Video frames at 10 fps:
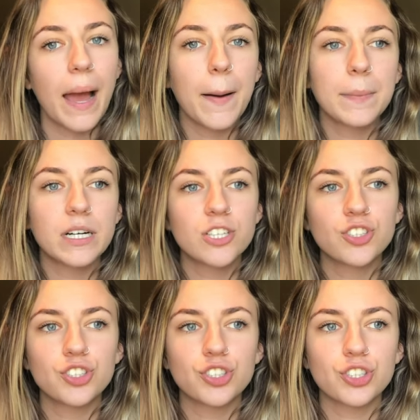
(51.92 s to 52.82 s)
how
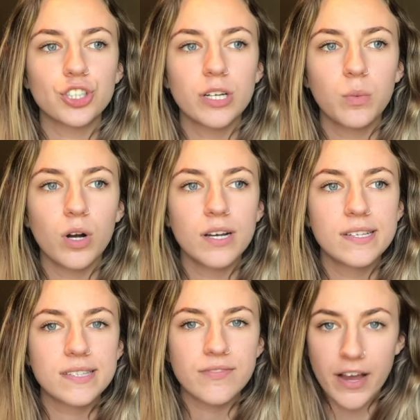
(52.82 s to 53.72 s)
much it
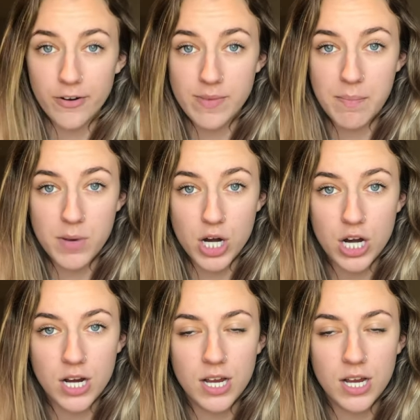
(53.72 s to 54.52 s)
was, if I remember,